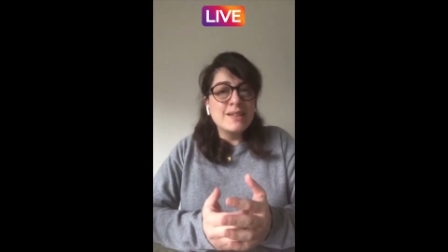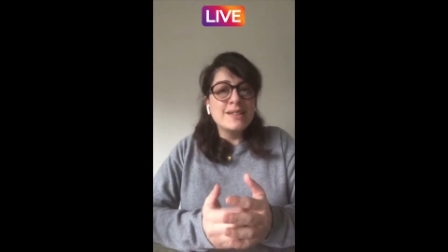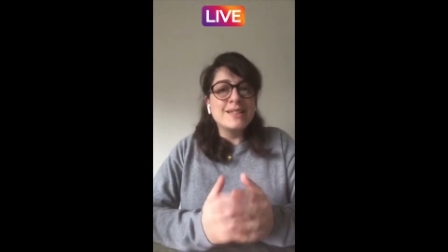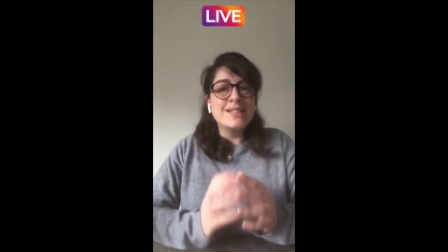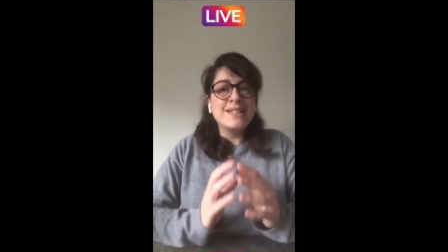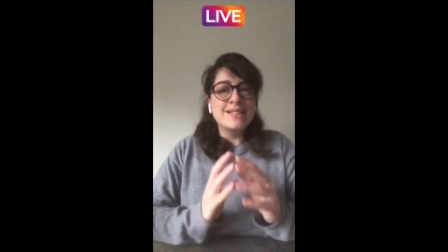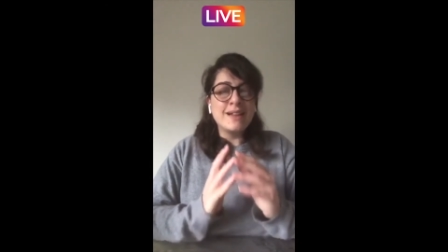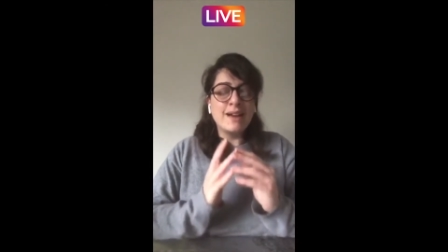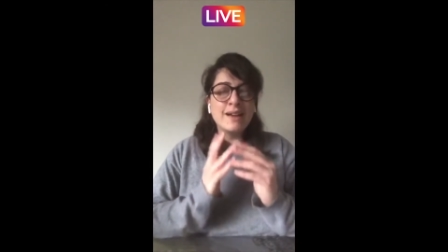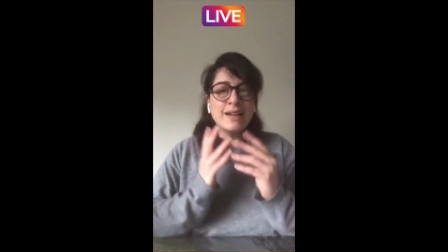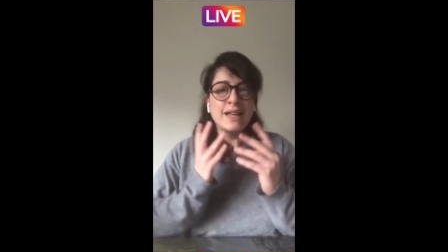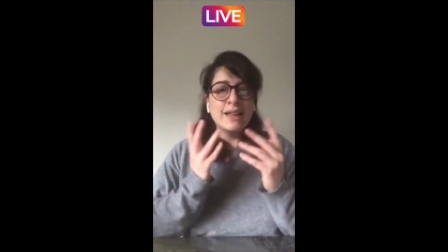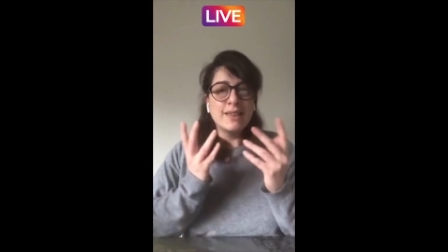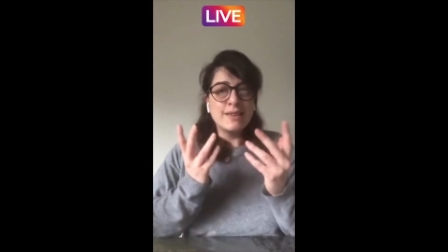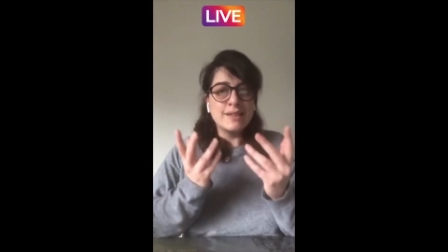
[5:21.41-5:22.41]

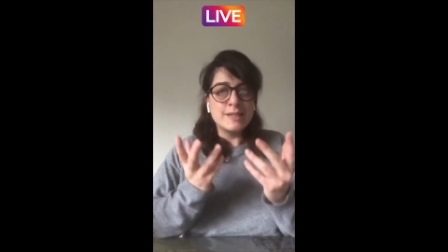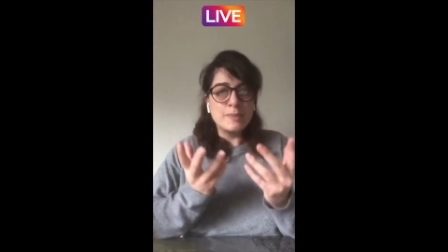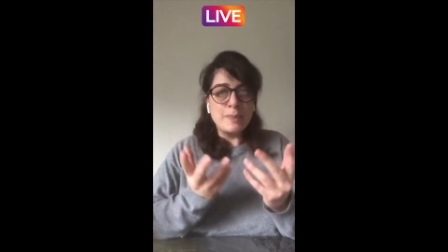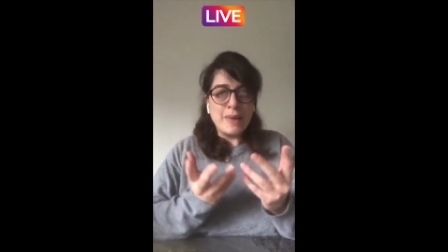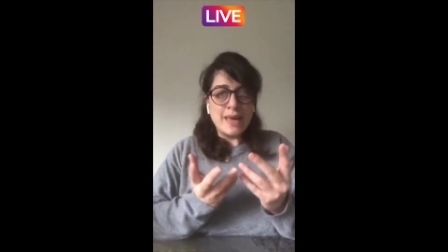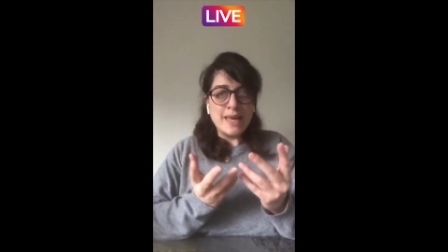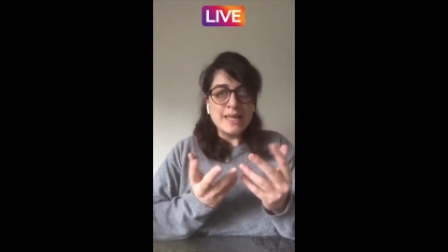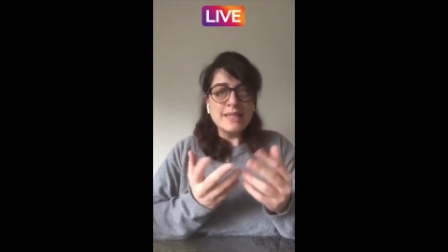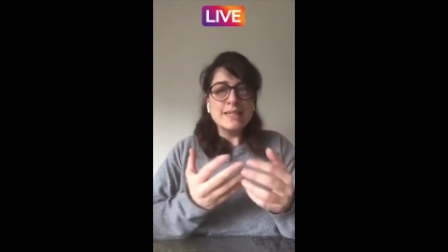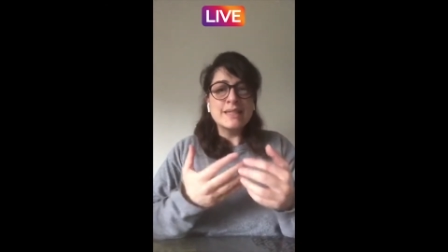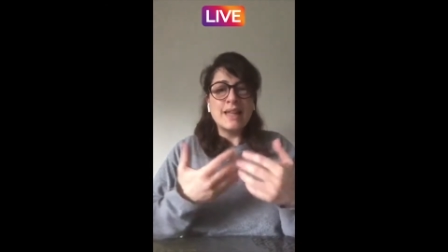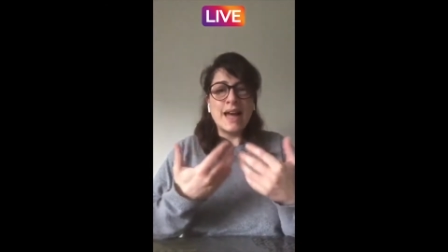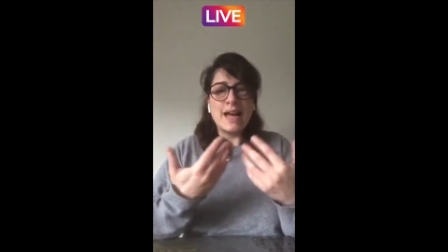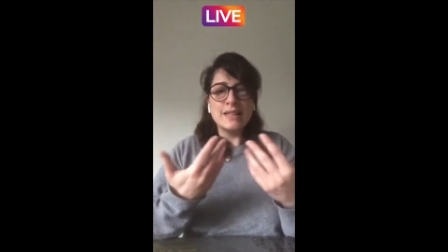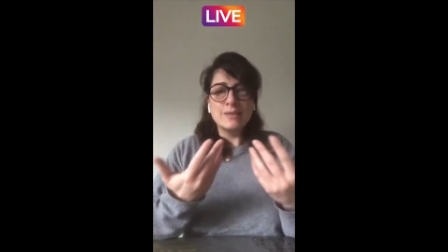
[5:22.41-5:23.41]
designing the space,
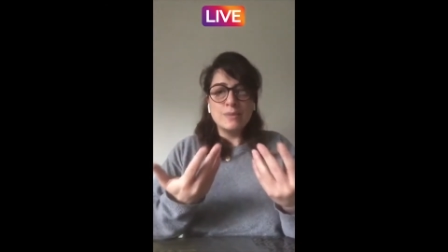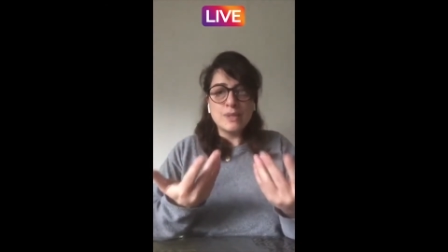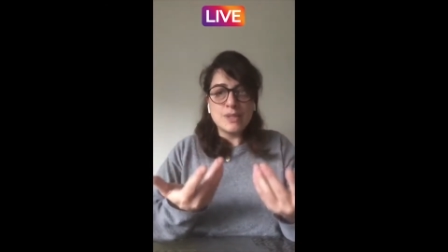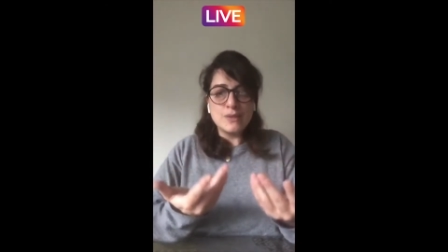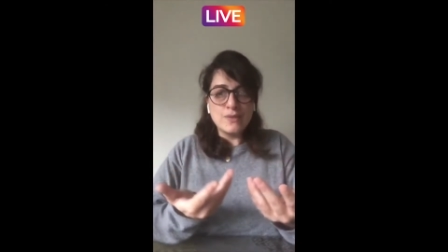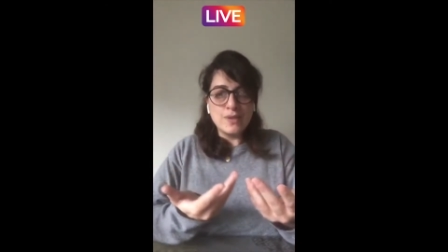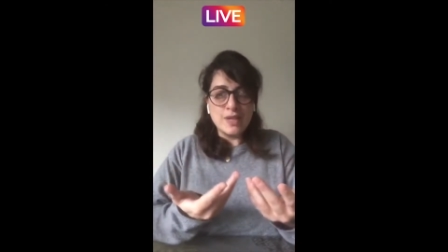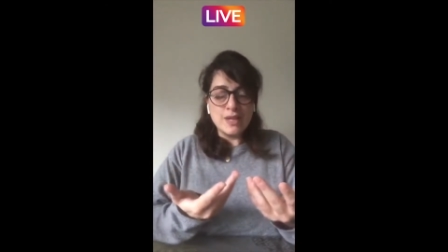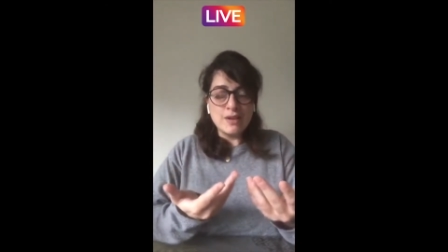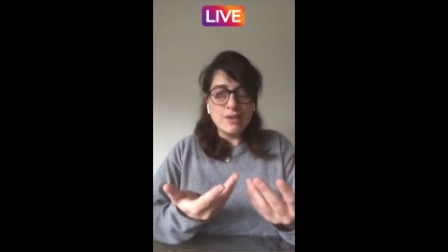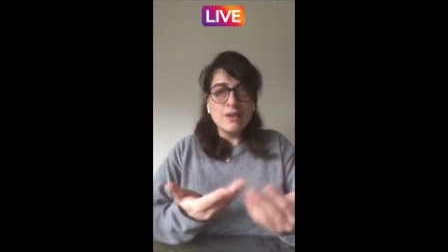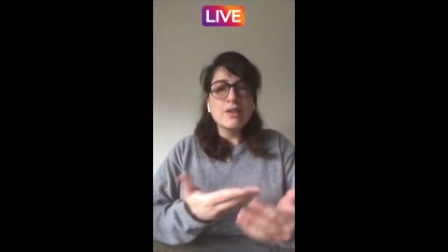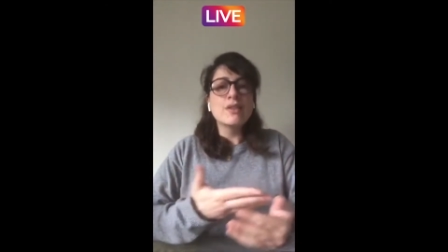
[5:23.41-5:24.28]
the atmosphere,